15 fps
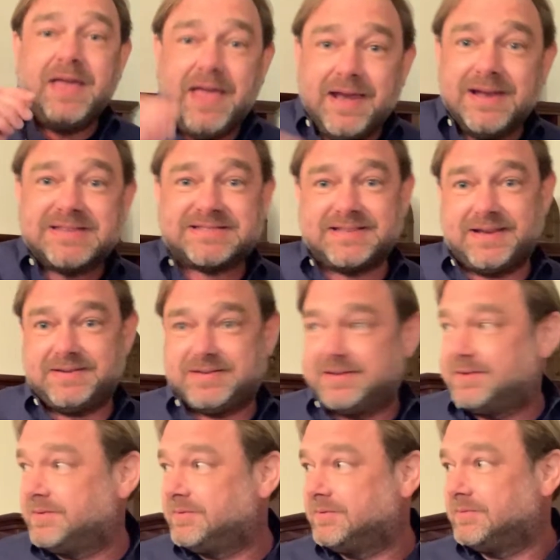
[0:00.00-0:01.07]
innocent,
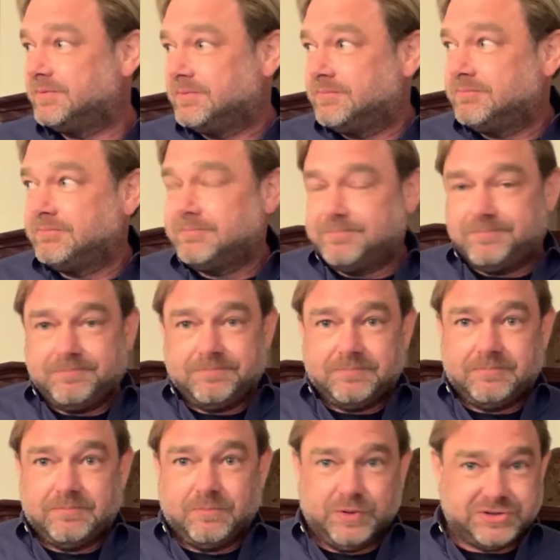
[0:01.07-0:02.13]

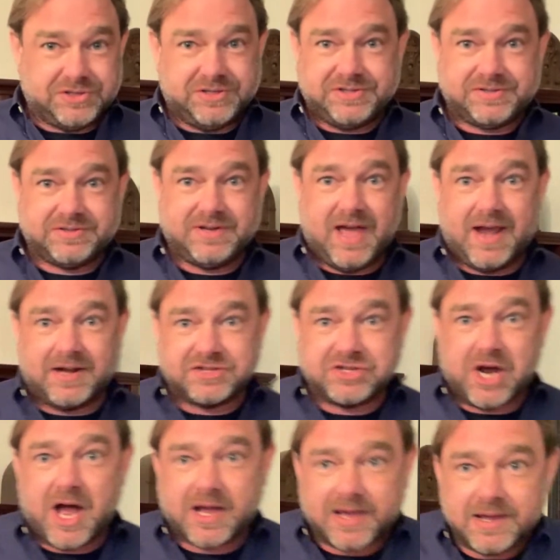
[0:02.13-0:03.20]
which is kind of
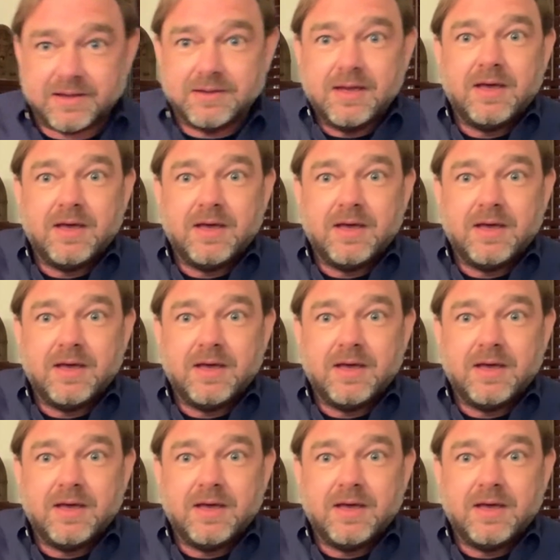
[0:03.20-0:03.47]
shocking.